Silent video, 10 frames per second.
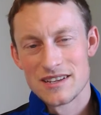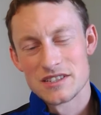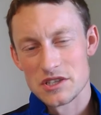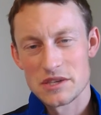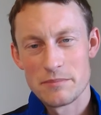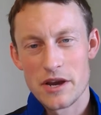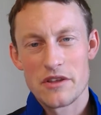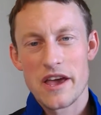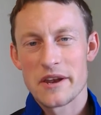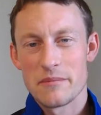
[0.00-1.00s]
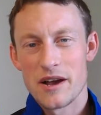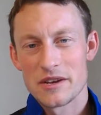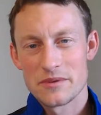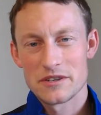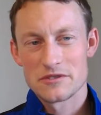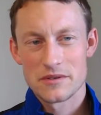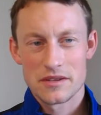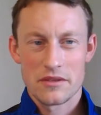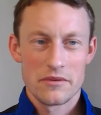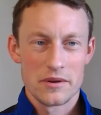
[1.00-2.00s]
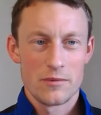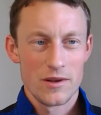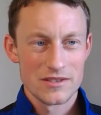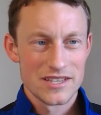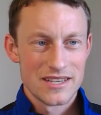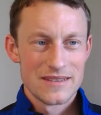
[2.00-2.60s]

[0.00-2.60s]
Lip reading: Just bear that in mind when you're drilling through your walls.